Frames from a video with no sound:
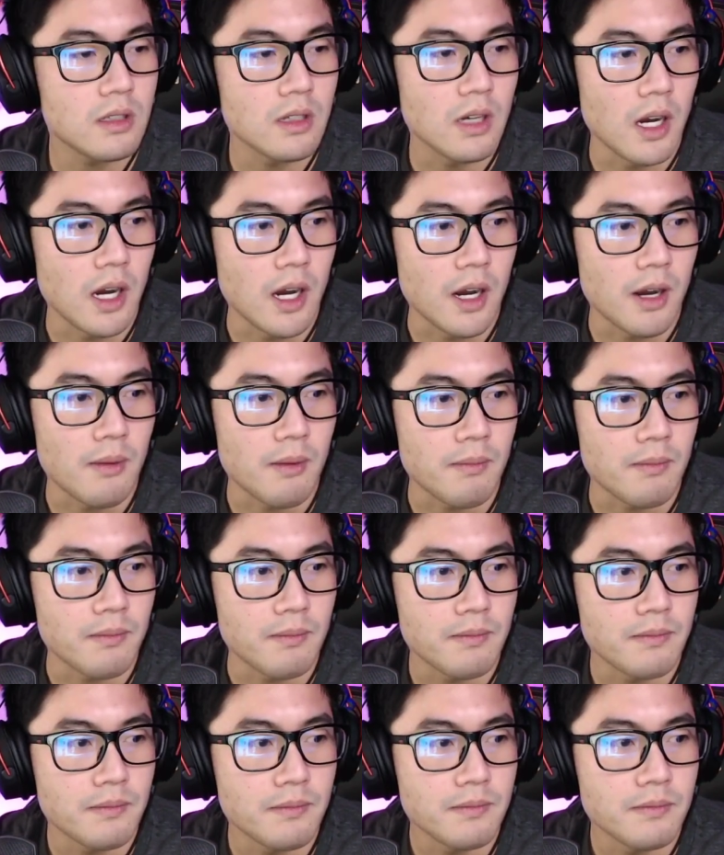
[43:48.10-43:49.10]
um,
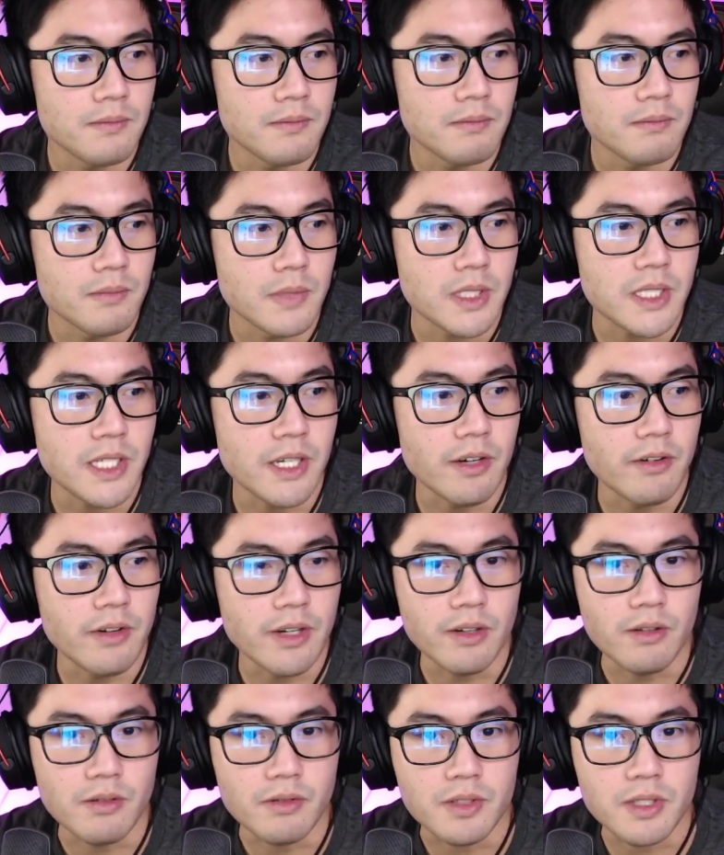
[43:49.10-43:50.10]

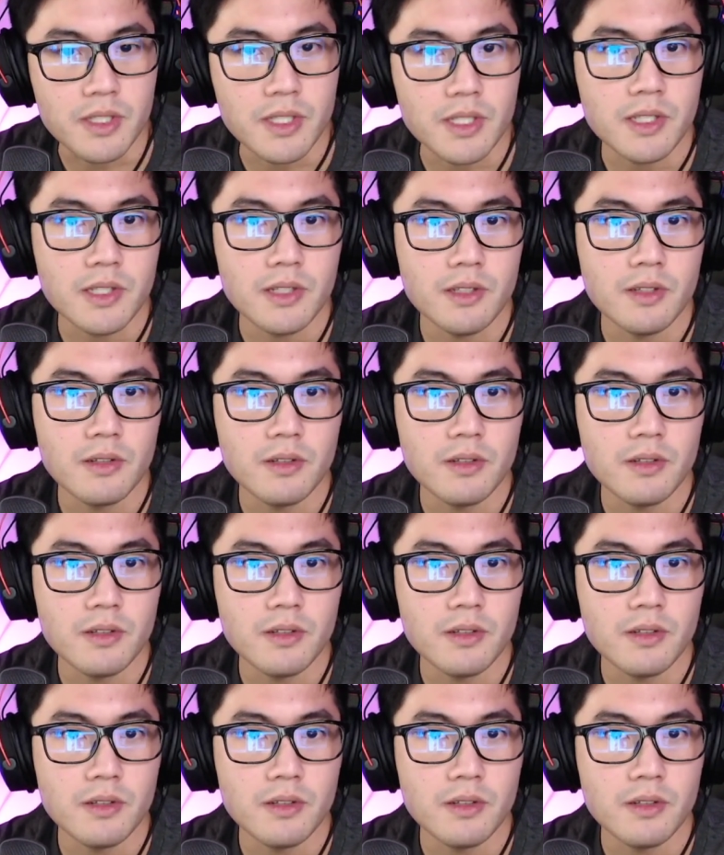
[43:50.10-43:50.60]
materials